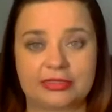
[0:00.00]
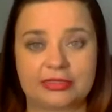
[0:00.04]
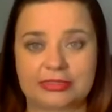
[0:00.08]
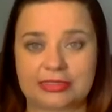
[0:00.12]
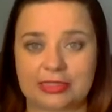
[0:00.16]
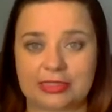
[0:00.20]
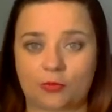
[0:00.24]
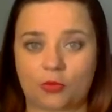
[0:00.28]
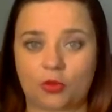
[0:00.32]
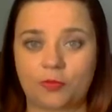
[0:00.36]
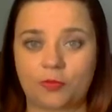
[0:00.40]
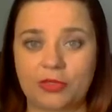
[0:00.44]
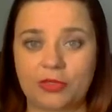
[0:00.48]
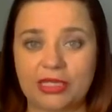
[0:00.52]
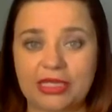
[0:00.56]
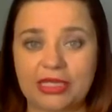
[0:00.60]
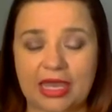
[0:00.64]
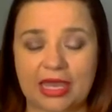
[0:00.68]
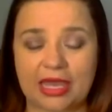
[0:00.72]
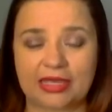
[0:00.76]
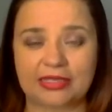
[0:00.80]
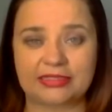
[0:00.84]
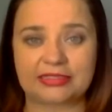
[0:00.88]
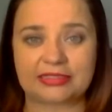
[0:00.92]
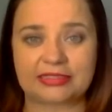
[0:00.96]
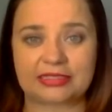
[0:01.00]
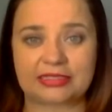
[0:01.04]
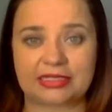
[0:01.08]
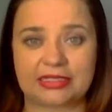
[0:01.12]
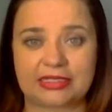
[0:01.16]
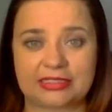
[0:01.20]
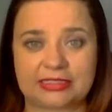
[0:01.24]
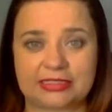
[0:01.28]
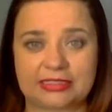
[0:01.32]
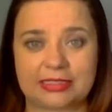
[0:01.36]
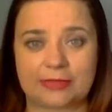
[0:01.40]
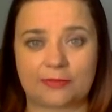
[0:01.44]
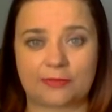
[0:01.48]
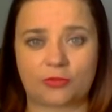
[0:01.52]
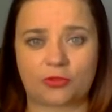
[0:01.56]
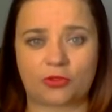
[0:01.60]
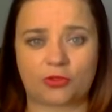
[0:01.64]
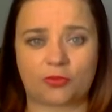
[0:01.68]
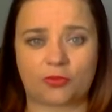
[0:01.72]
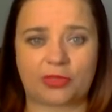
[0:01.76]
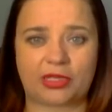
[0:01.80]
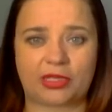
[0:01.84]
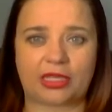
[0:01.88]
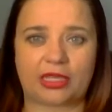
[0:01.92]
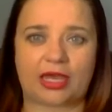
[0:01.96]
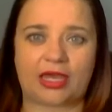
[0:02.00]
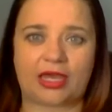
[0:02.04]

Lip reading: some will be yes, and some will be,